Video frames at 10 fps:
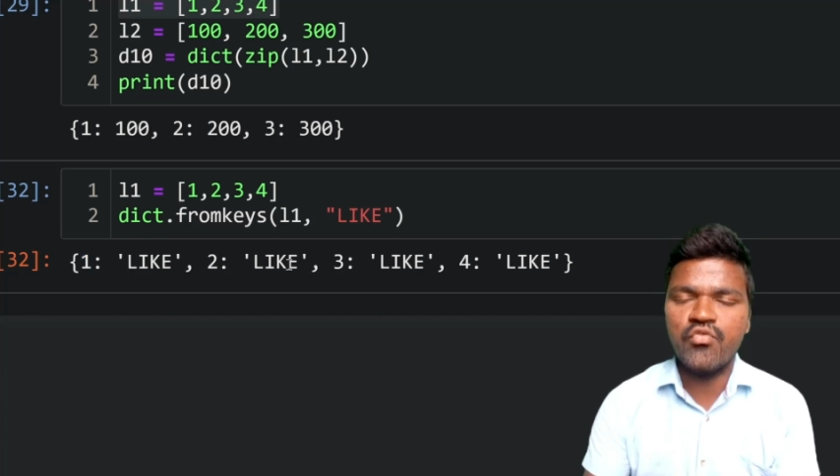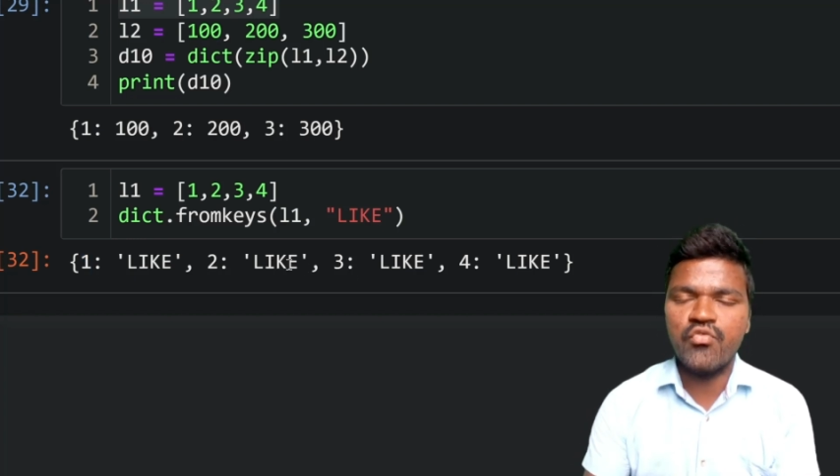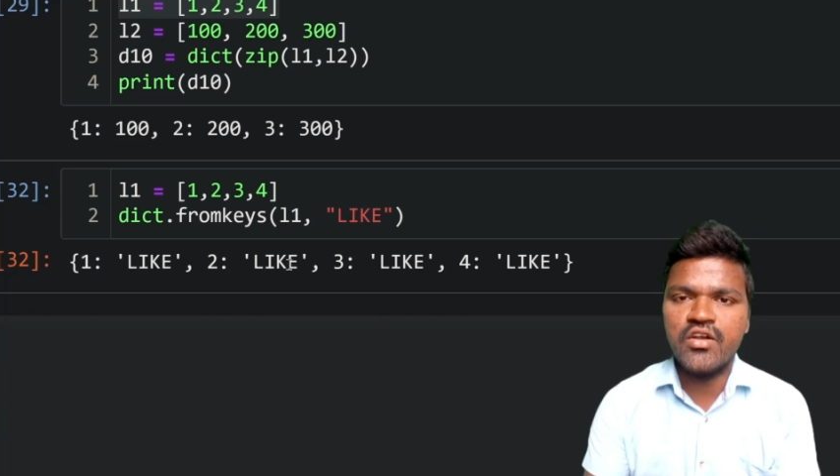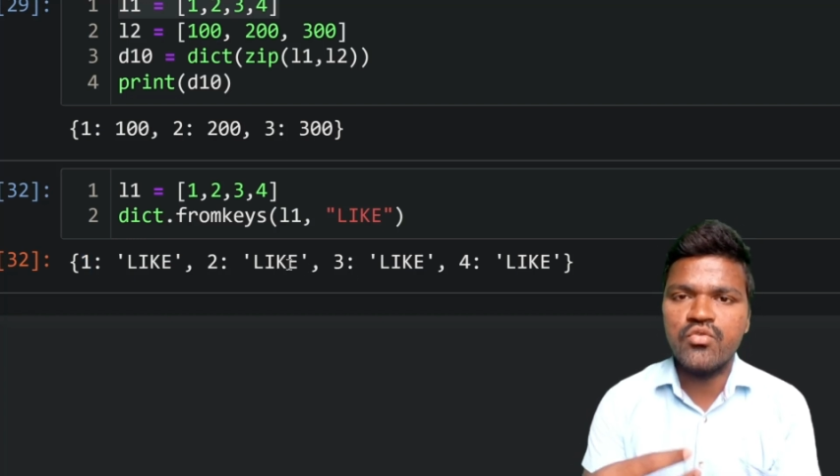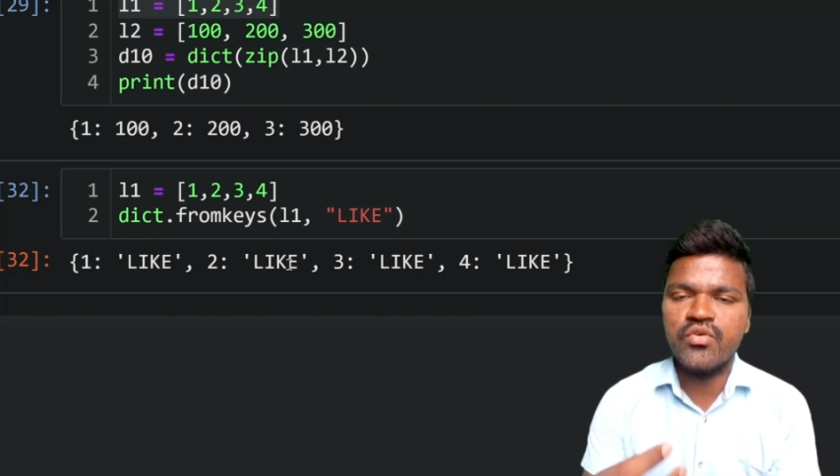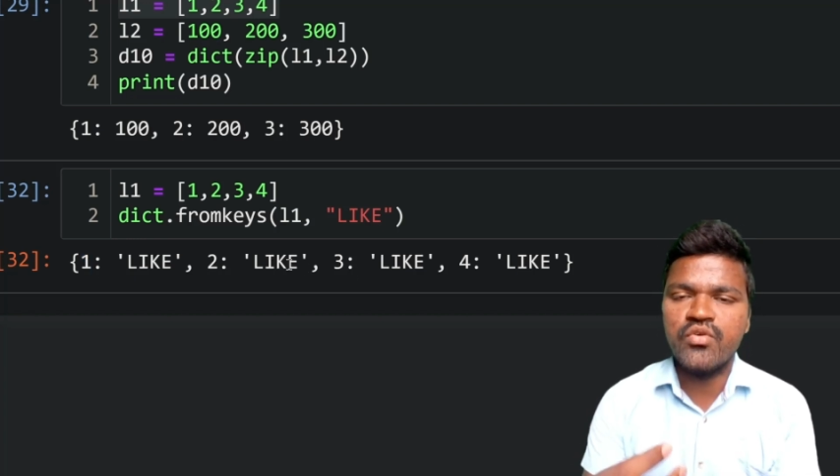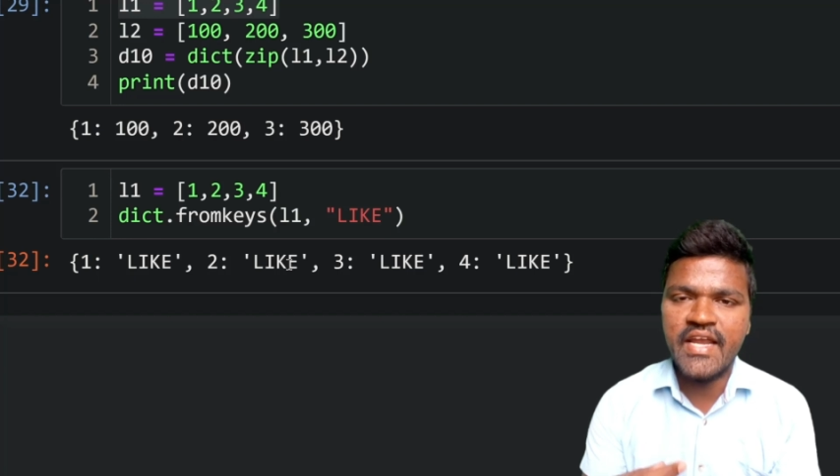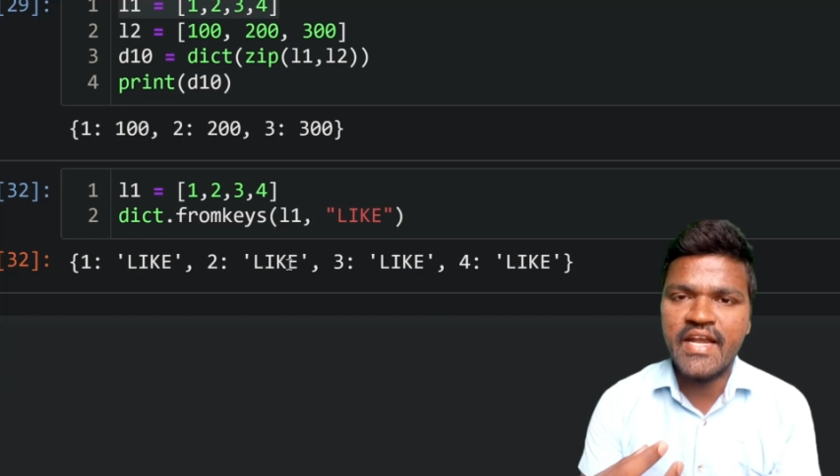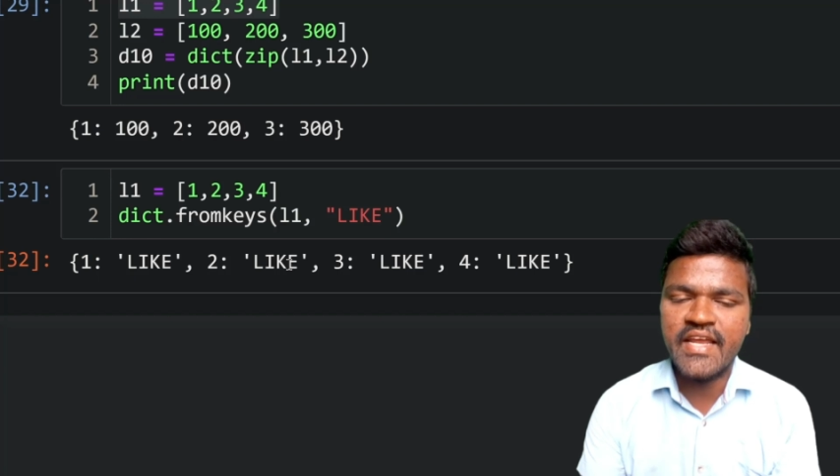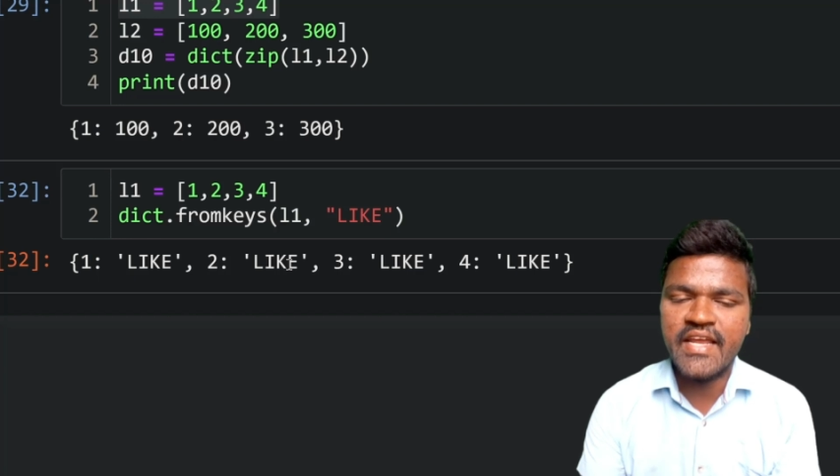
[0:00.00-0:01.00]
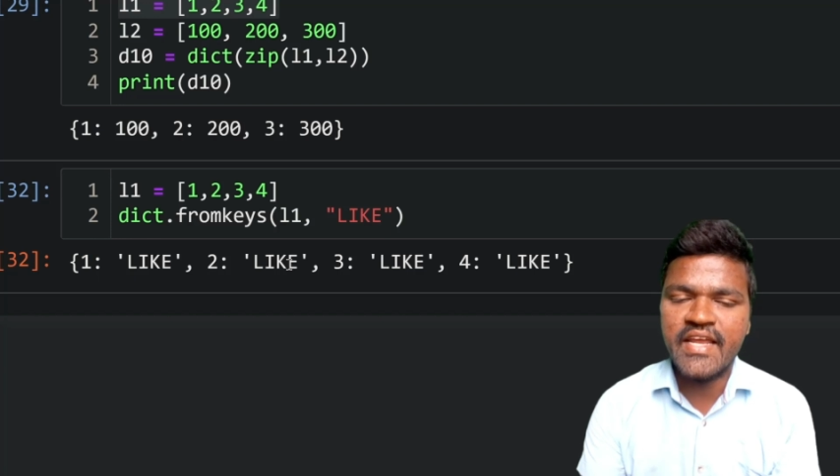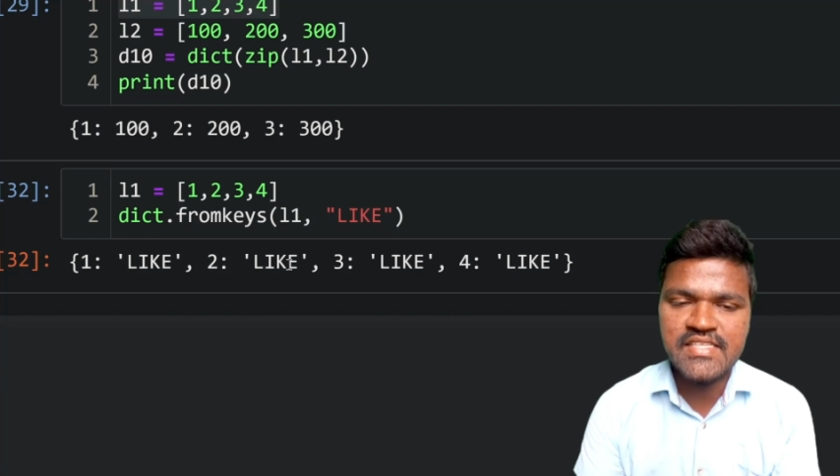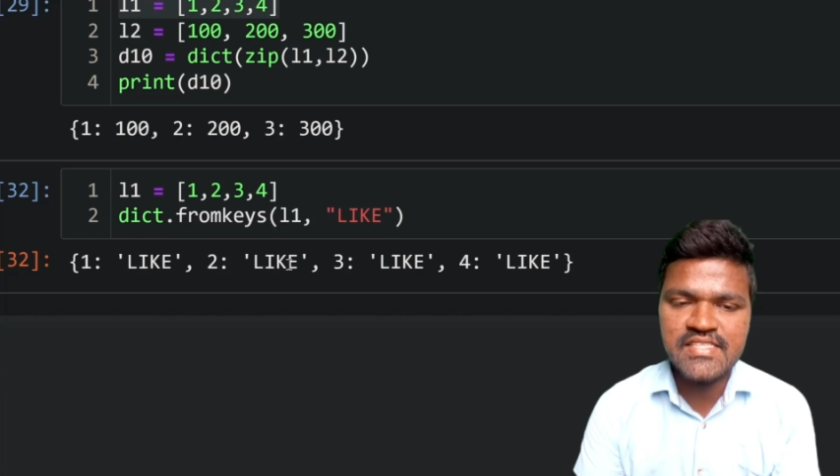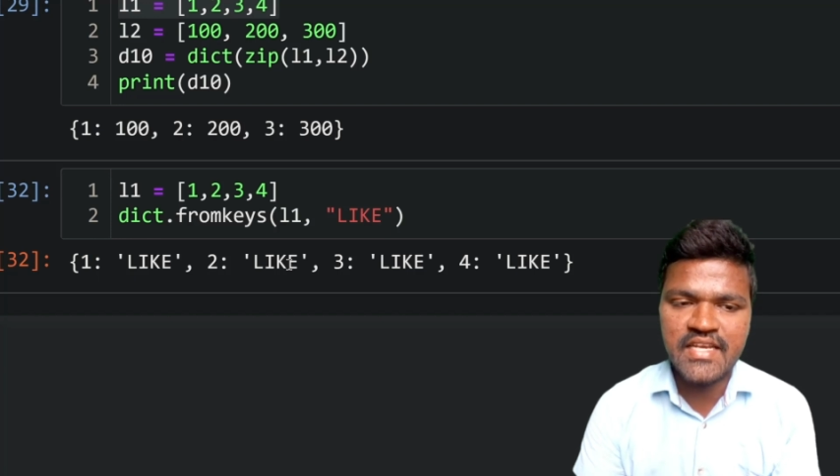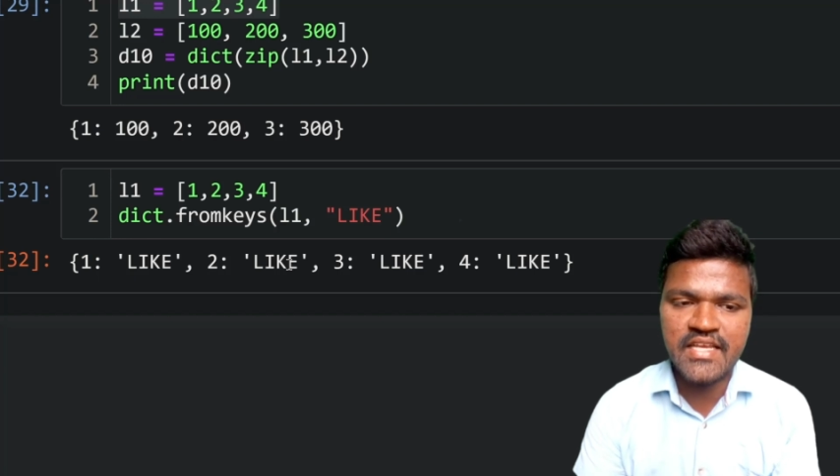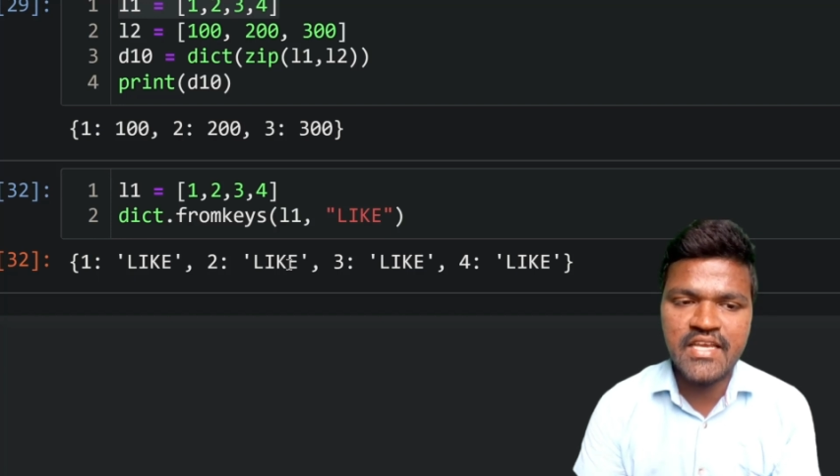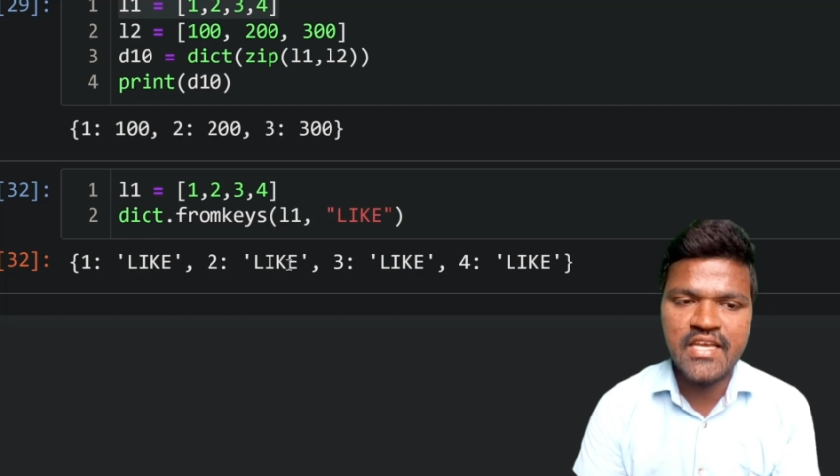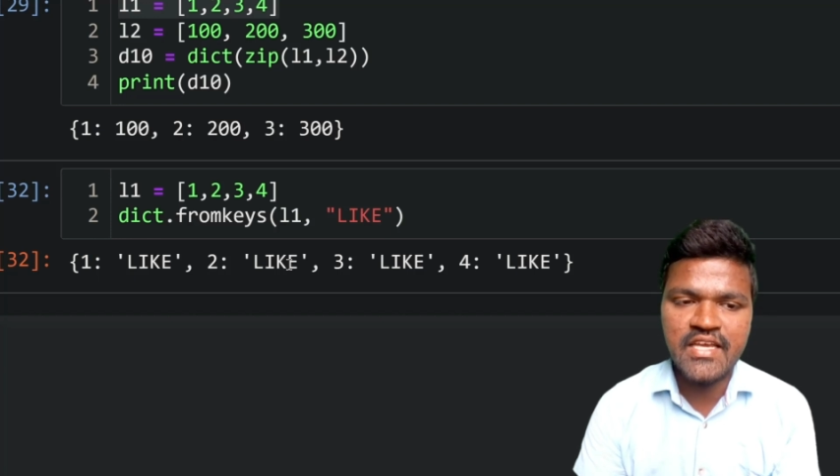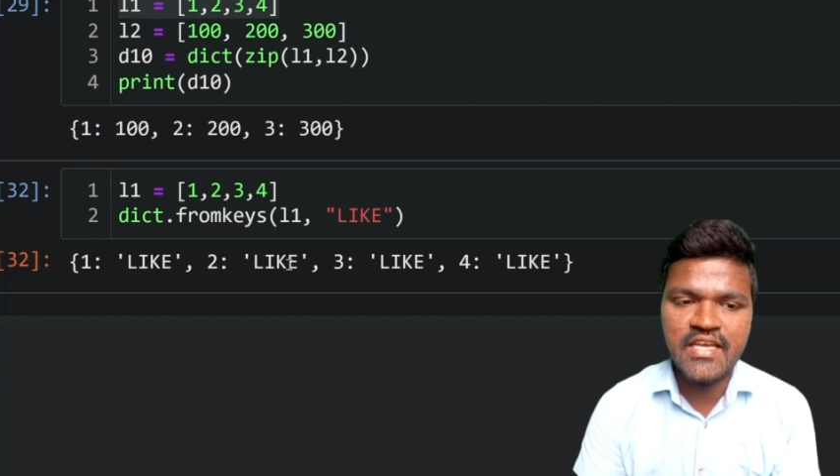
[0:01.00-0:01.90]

wanted to create a dictionary